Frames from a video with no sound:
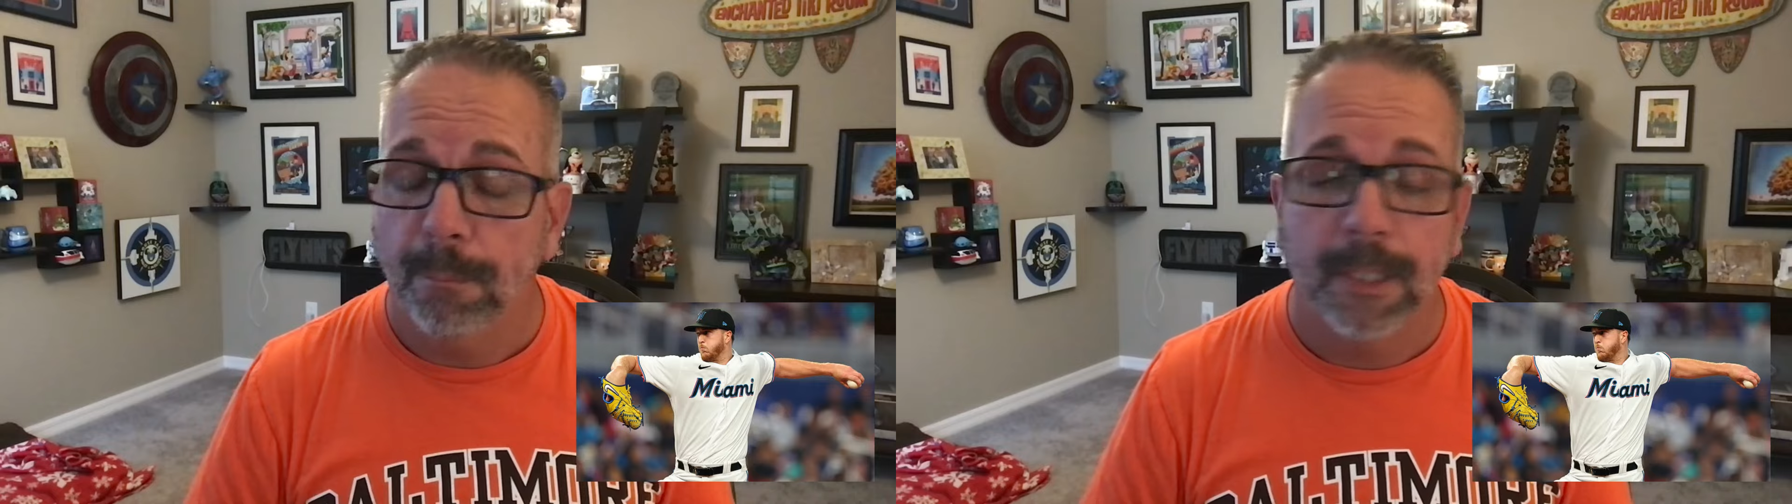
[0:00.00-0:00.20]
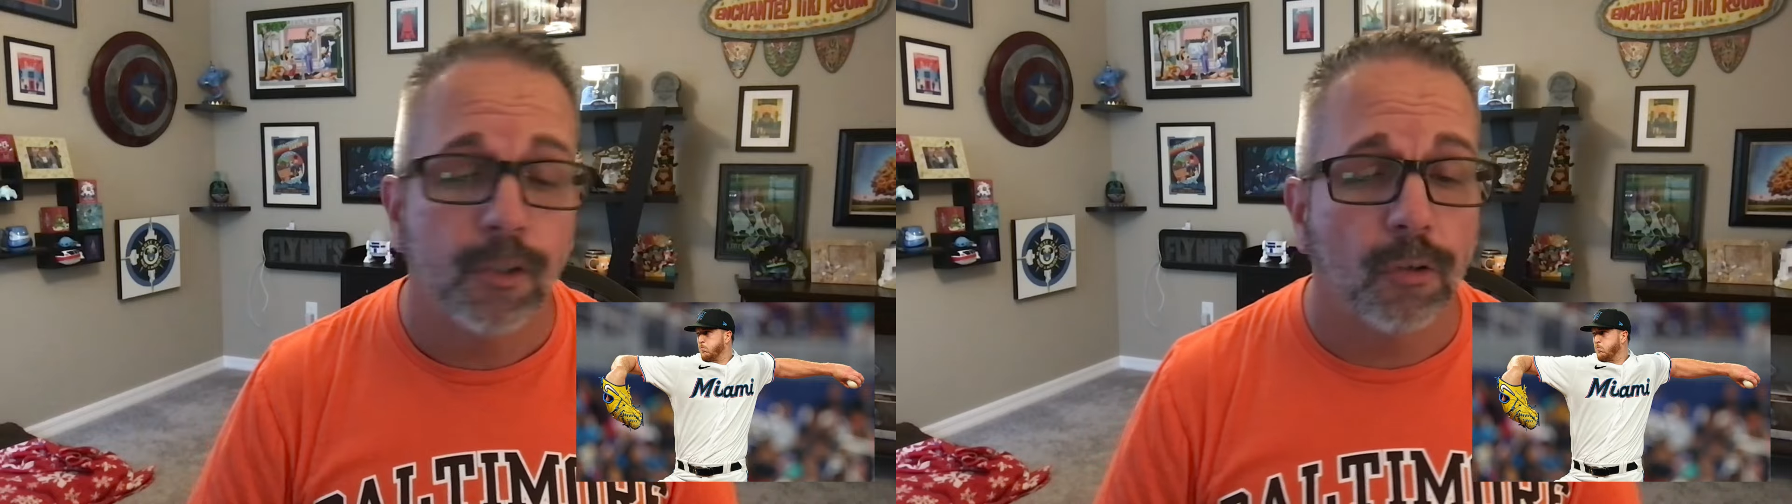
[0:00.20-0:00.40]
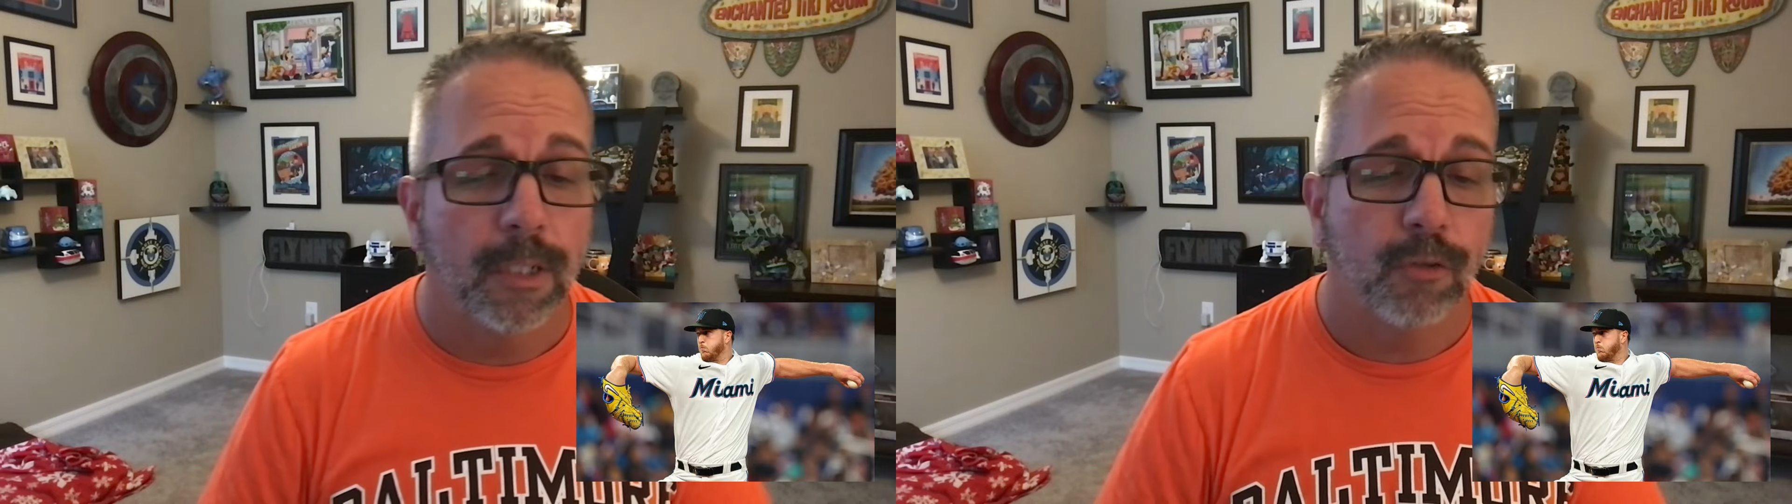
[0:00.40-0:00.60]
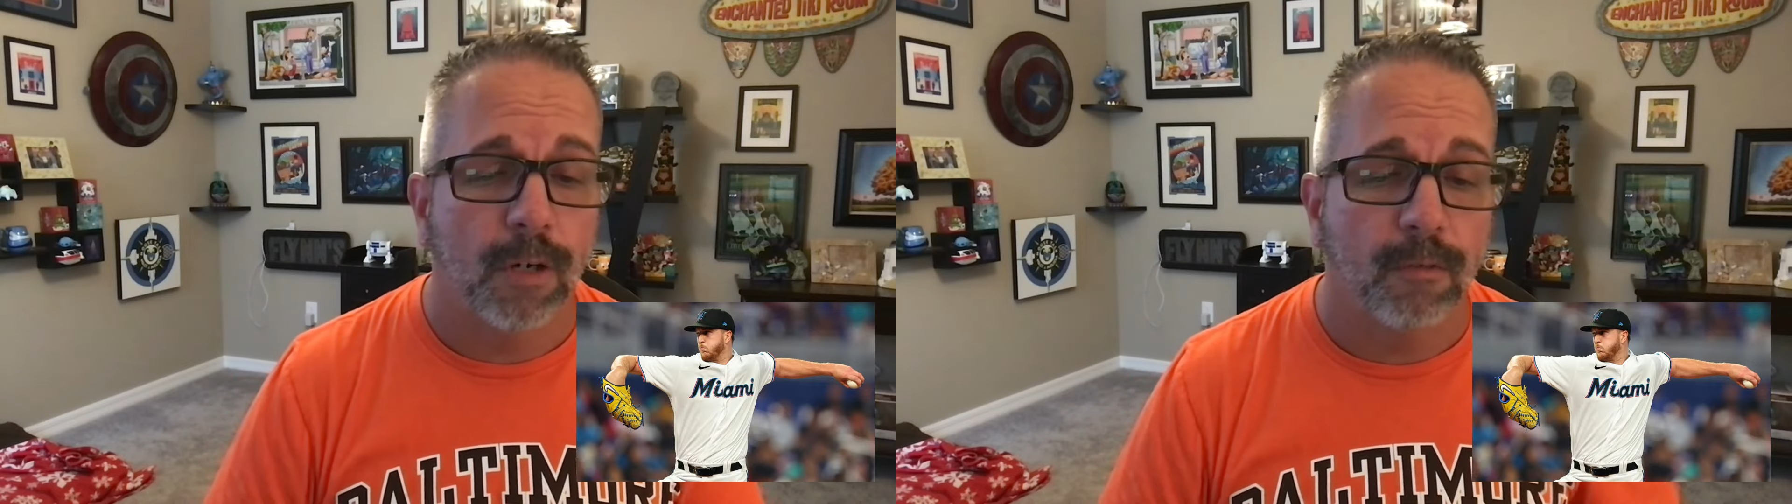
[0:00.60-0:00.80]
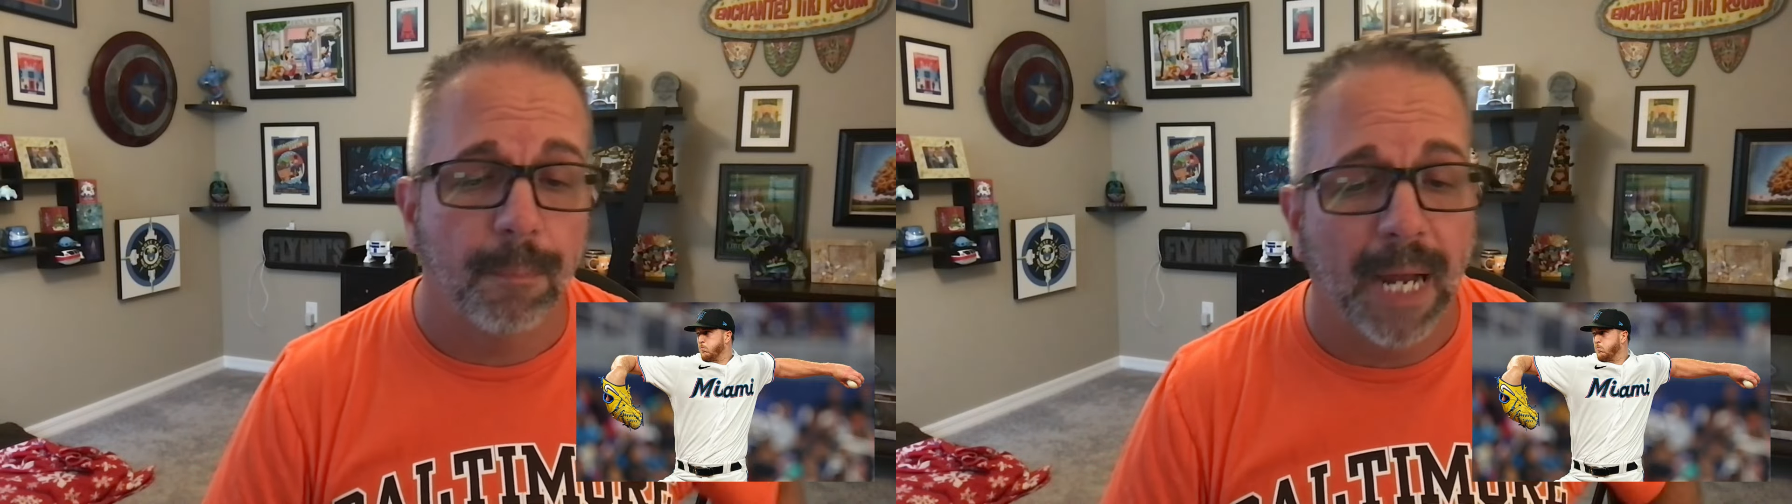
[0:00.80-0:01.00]
pitcher in
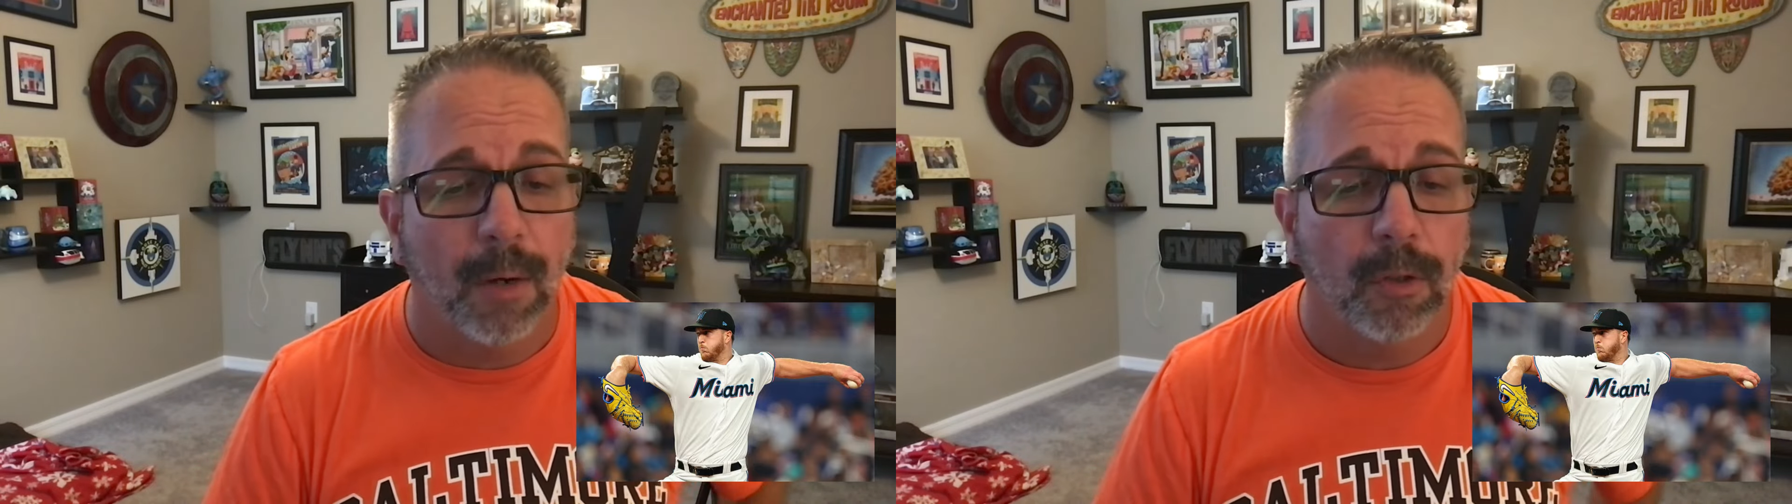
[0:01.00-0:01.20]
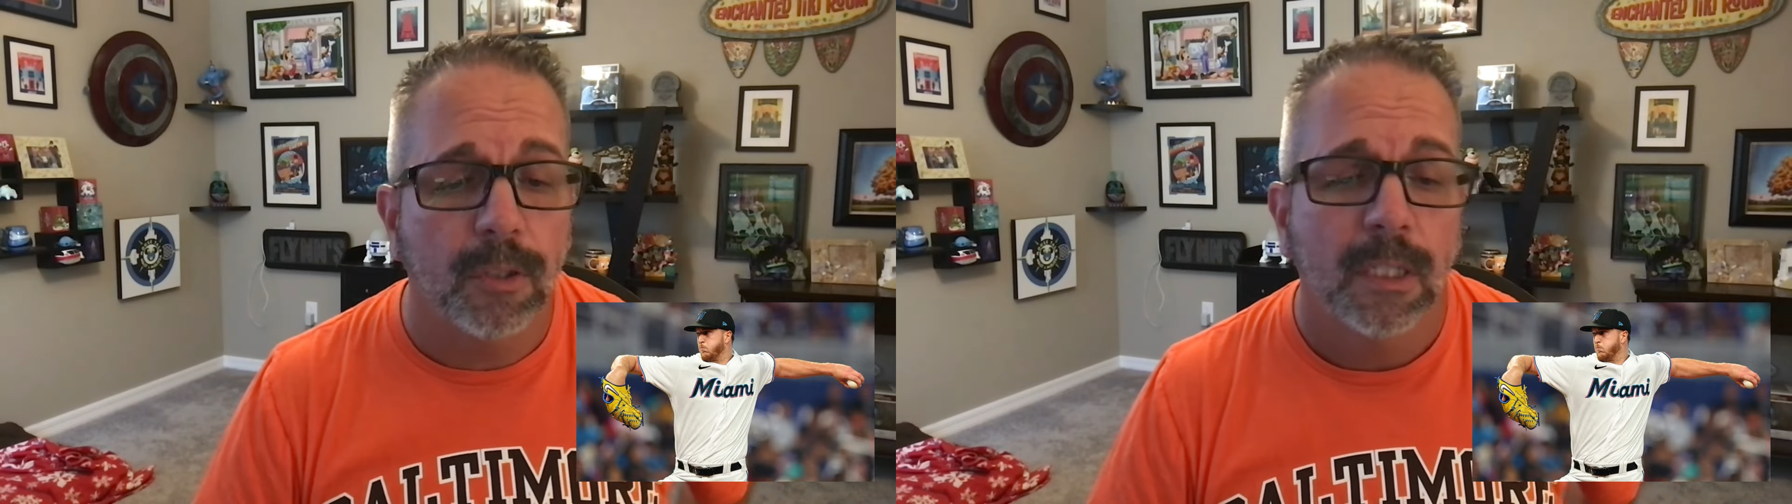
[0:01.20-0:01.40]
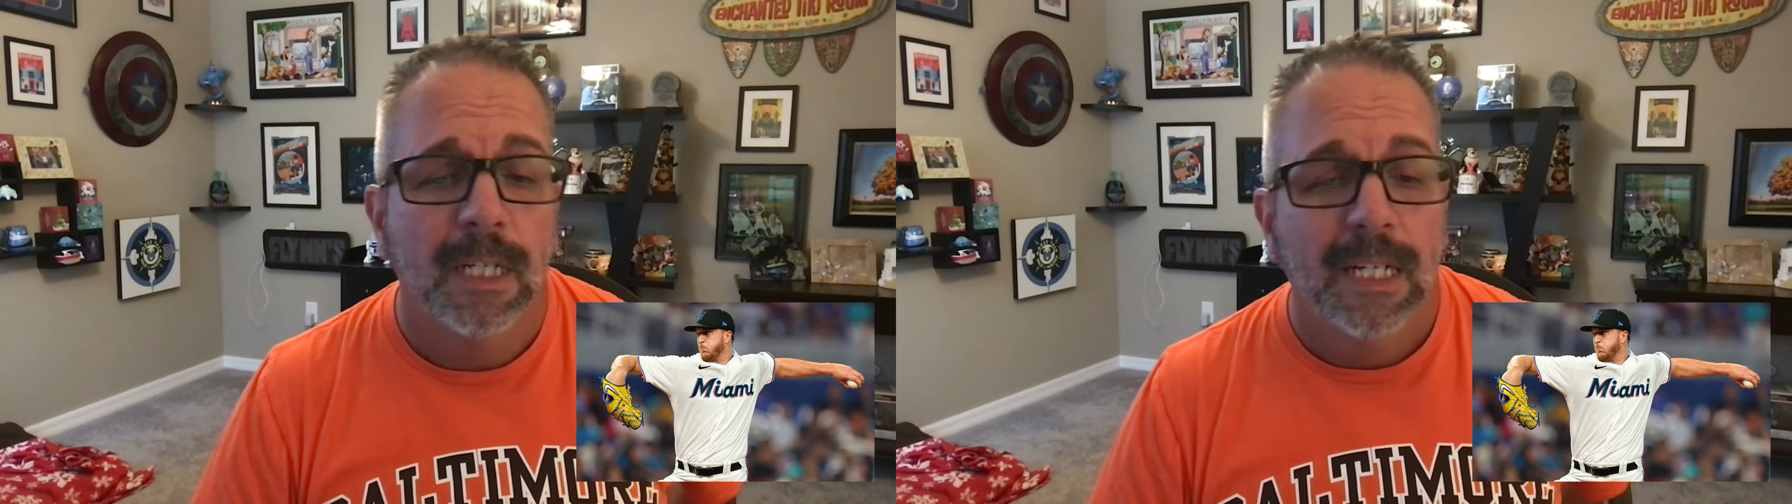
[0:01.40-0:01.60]
Trevor Bowers.